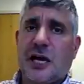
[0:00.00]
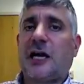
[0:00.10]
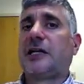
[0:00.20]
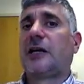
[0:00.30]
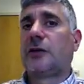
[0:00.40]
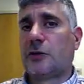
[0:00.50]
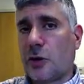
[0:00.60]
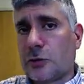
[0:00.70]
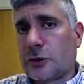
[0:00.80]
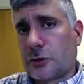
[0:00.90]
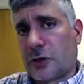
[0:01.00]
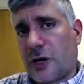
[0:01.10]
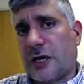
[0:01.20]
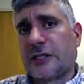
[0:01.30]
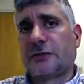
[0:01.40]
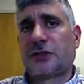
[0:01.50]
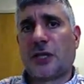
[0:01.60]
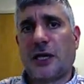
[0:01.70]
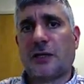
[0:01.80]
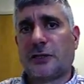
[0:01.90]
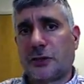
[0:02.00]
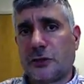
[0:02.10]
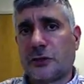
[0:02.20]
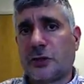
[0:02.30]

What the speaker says: and yet those are the kinds of silencers